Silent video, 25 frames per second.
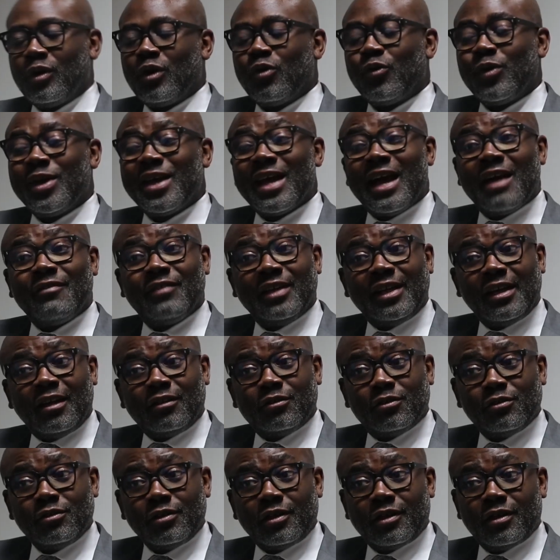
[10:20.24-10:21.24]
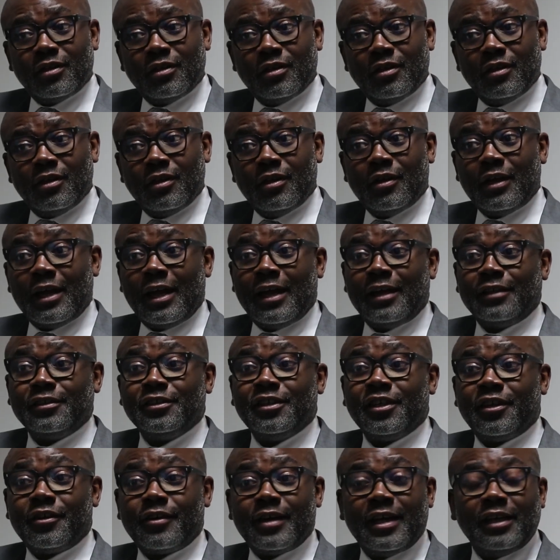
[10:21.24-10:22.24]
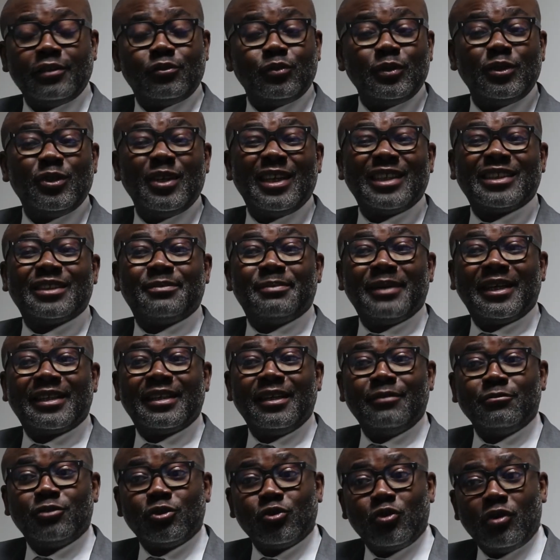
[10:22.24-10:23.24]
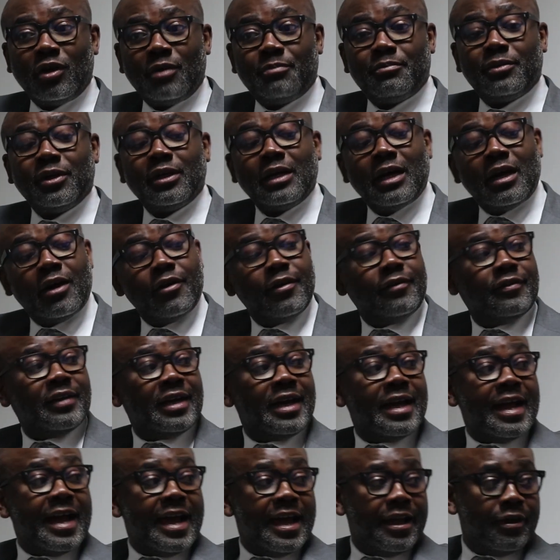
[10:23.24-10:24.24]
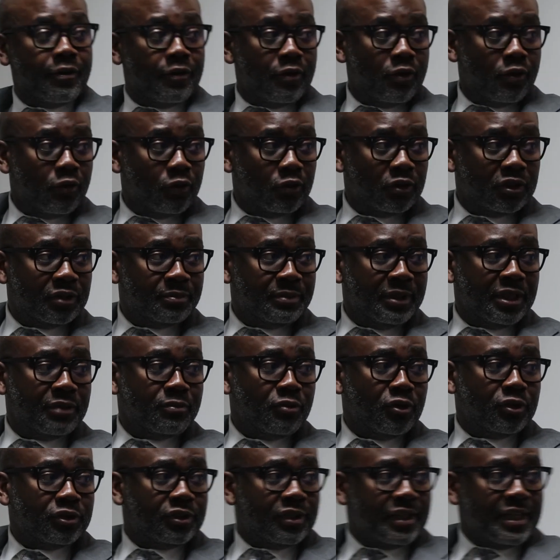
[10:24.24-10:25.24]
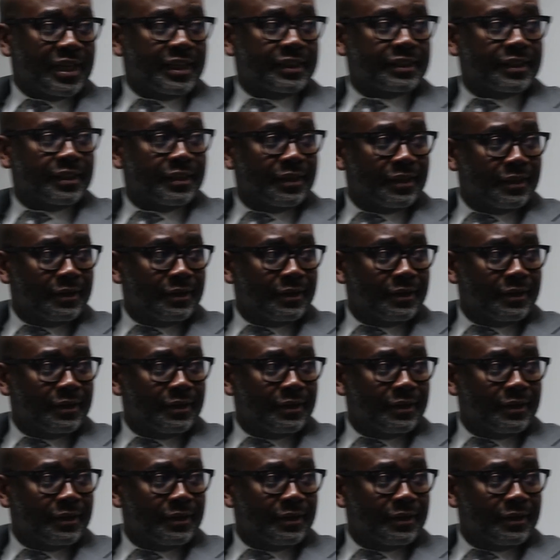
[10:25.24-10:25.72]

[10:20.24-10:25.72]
Well, we have an outlook. And you're right, we don't expect them to go up, but however, Guy will speak more to that.